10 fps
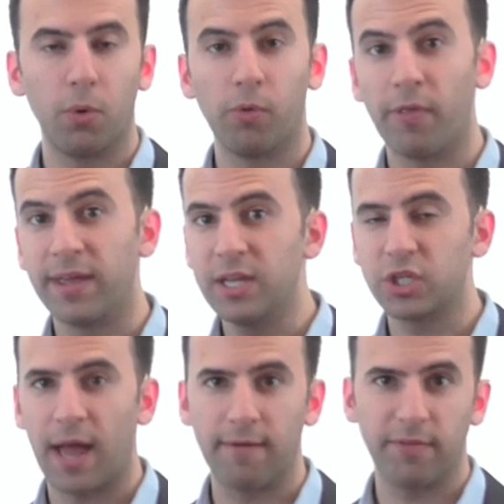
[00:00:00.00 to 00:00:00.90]
although they
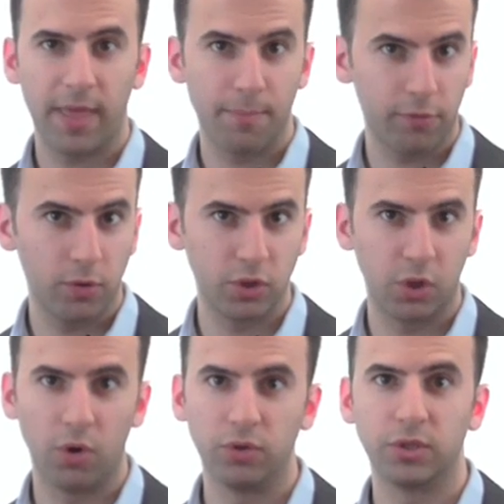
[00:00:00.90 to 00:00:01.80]
each have their pros and
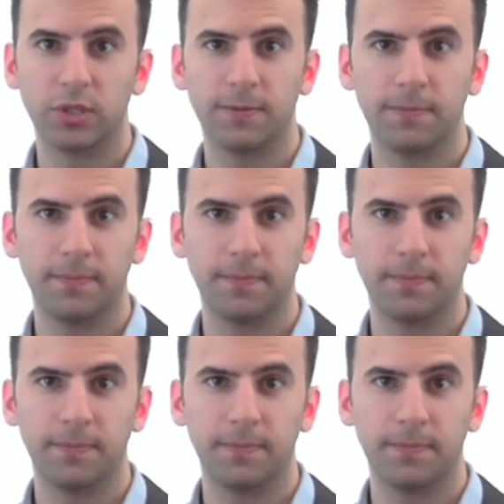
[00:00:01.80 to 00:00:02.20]
cons.